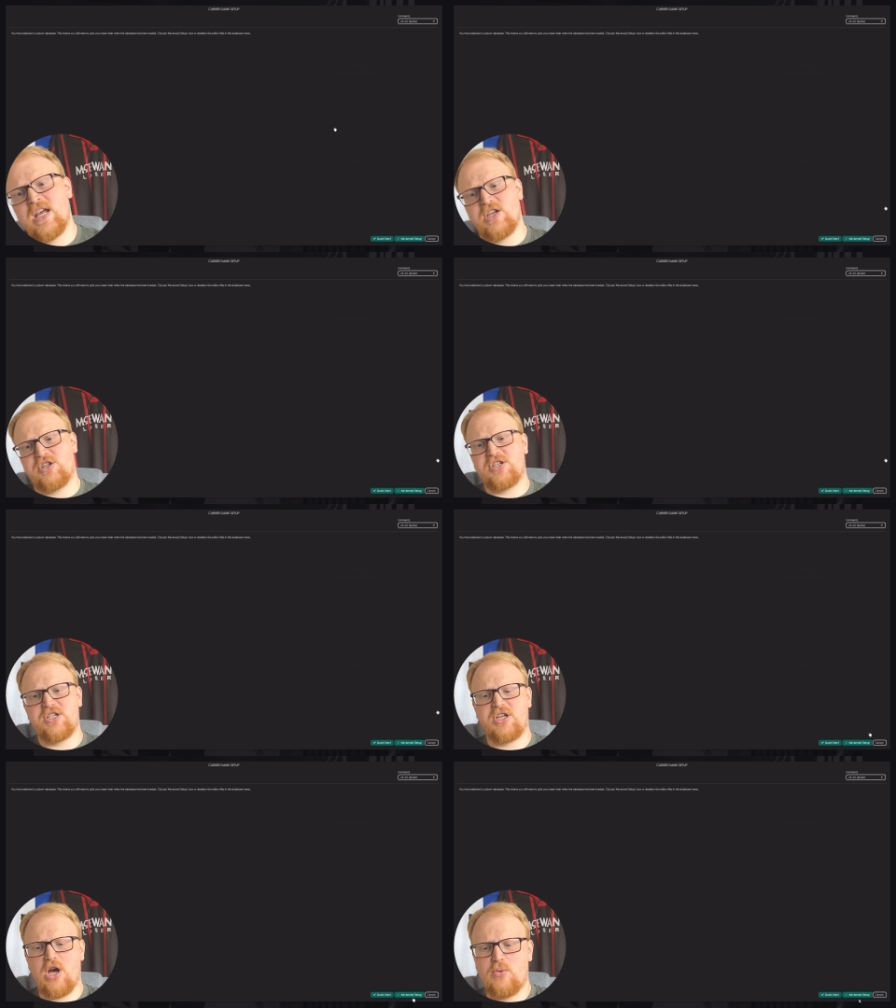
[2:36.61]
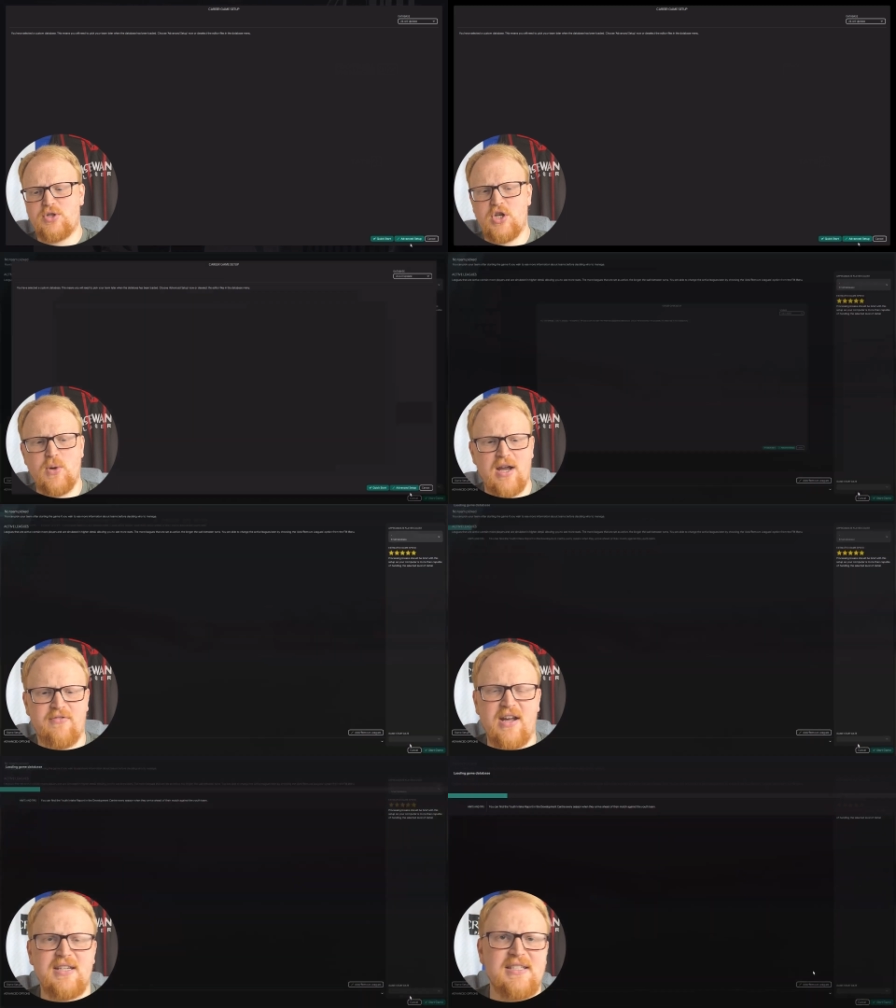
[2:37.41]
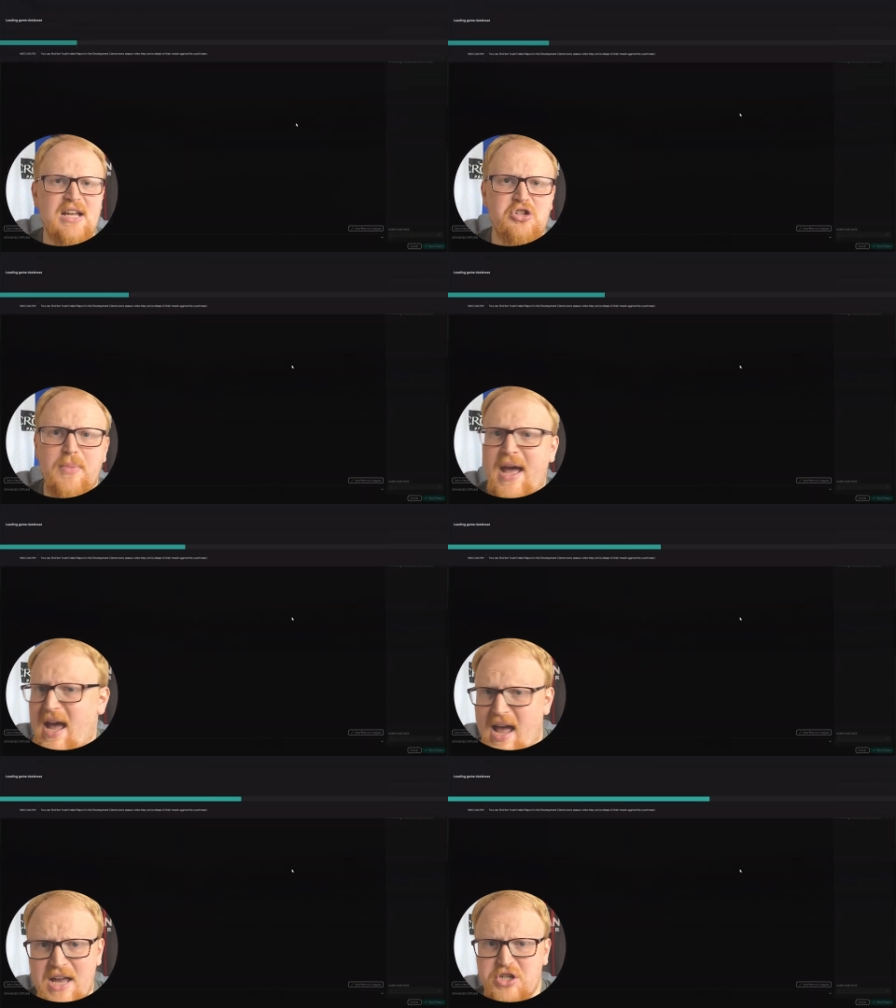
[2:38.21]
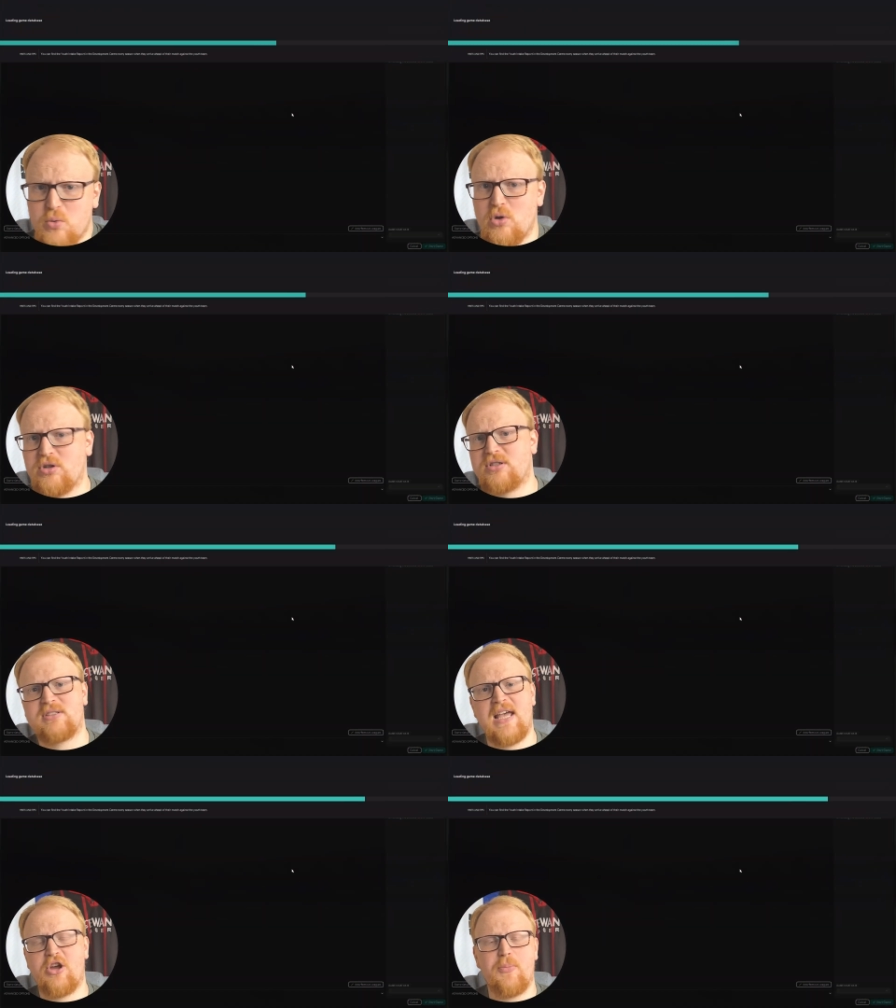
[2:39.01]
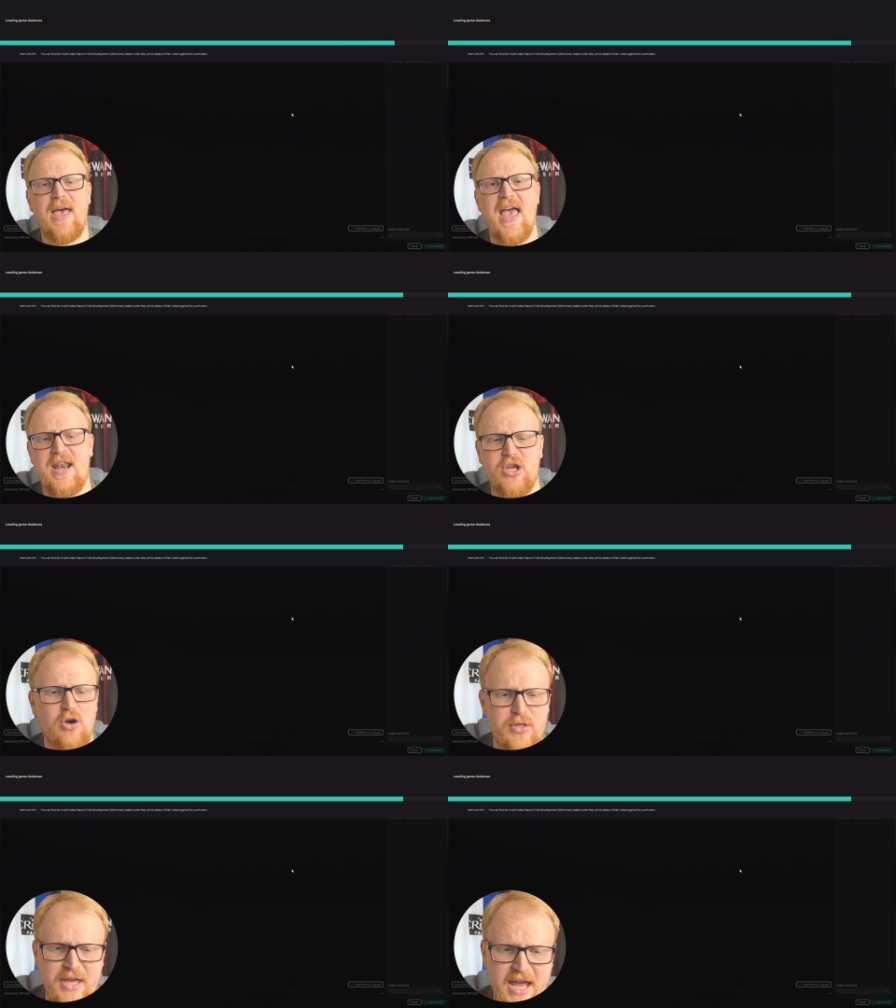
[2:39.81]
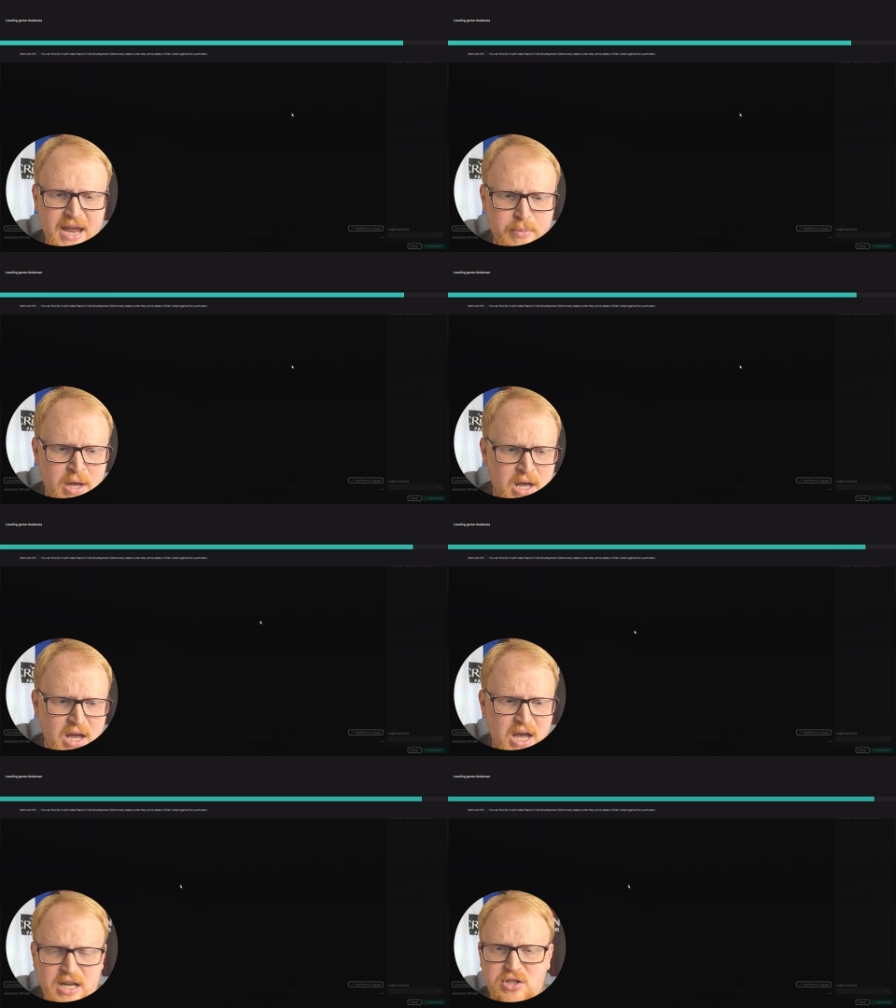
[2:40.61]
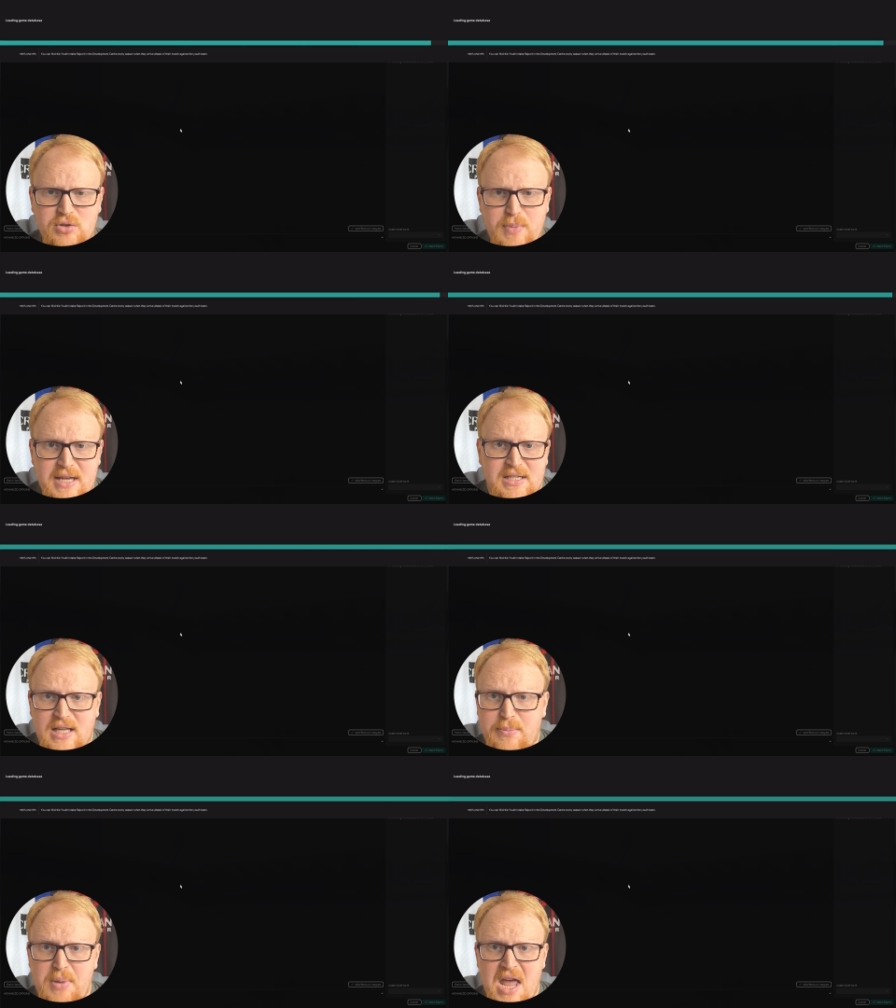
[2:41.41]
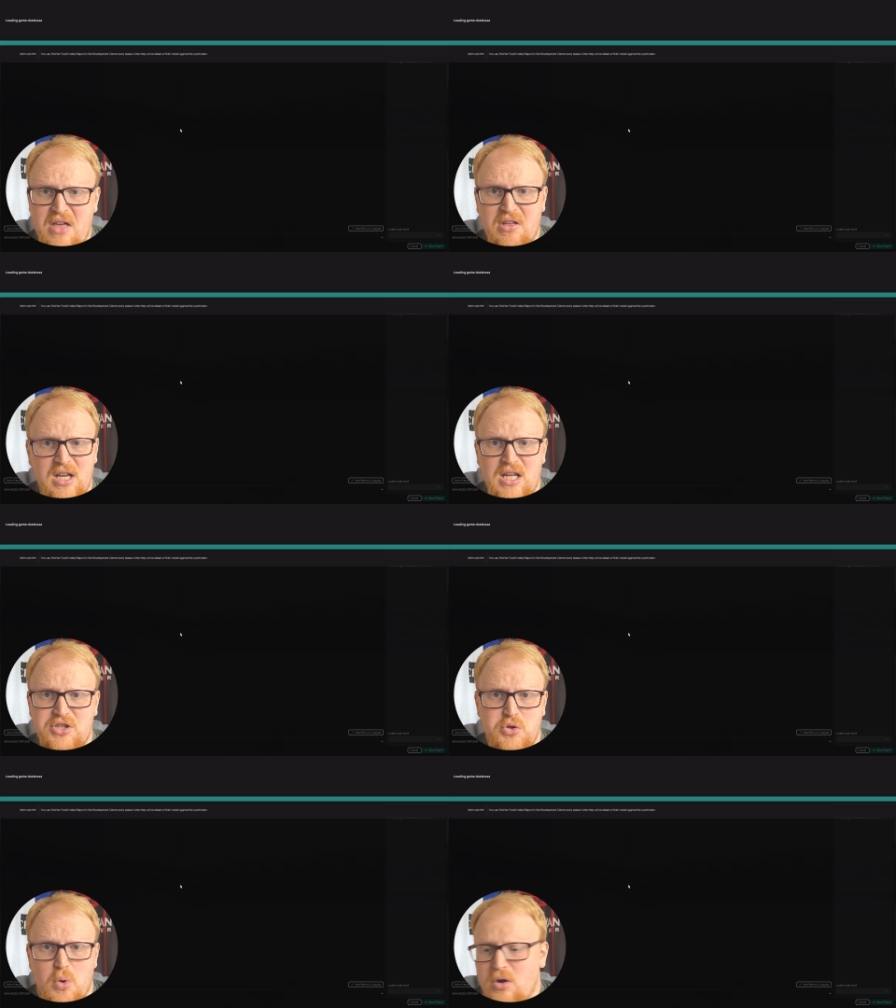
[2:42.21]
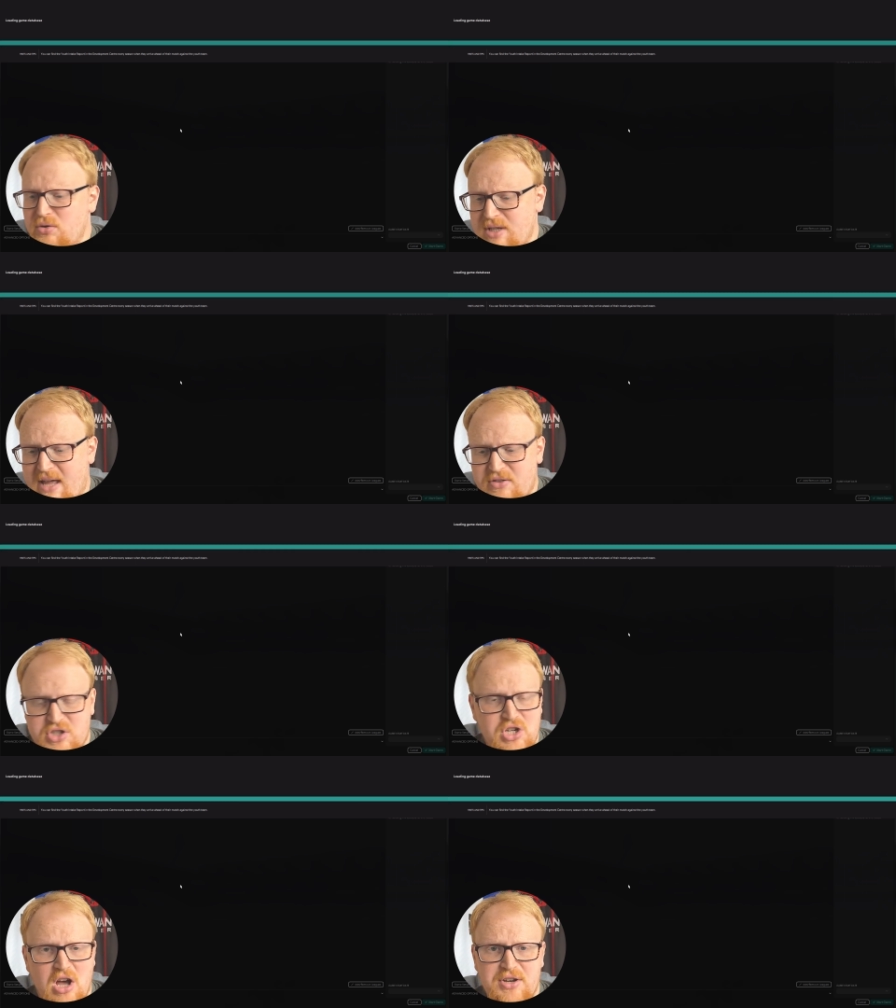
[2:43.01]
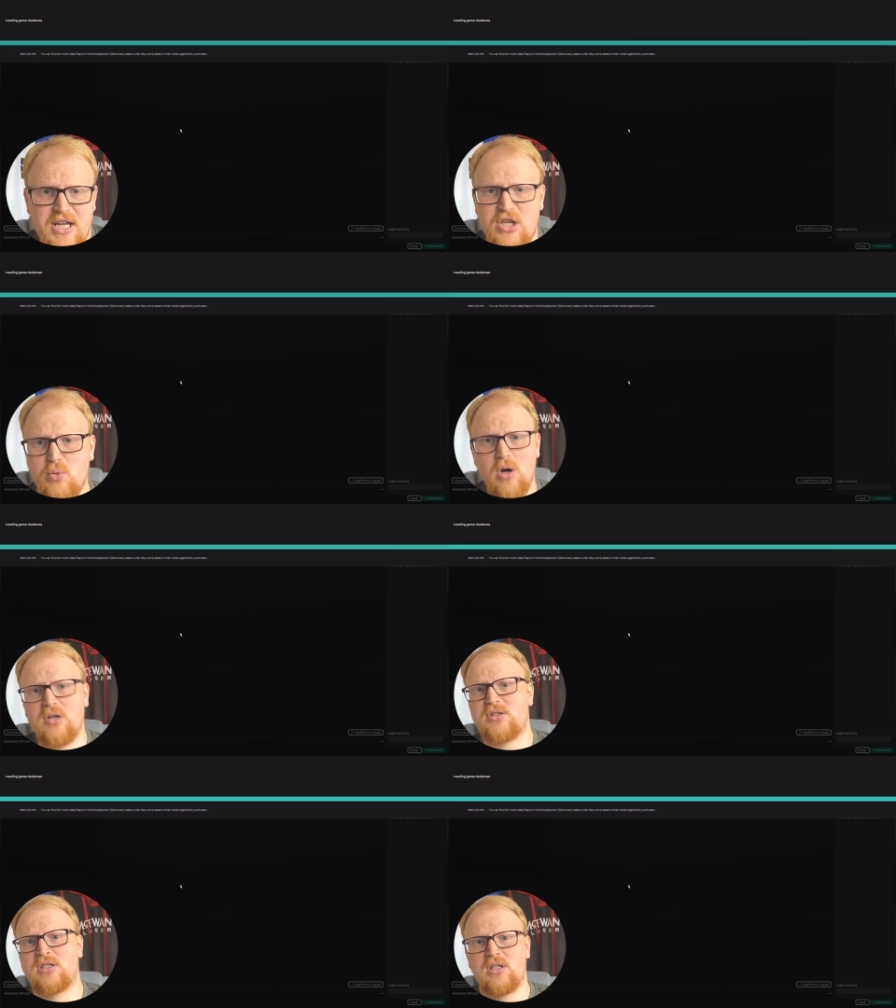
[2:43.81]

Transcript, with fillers: You just need to go to advanced setup as you would setting up any other game, and it's just basically pick the leagues you want and the start date you want